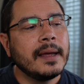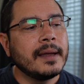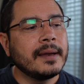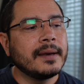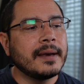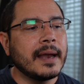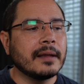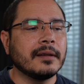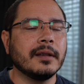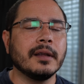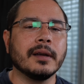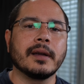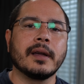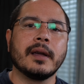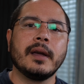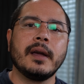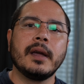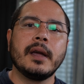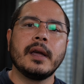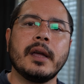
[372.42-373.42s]
Now look,
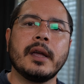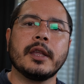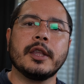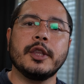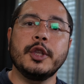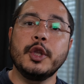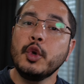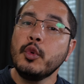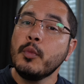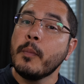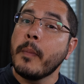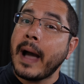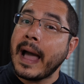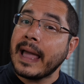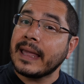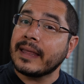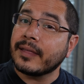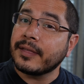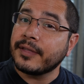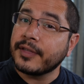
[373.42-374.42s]
you
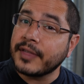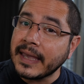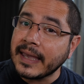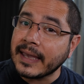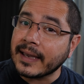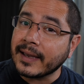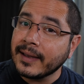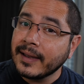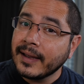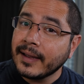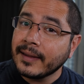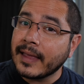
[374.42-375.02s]
might think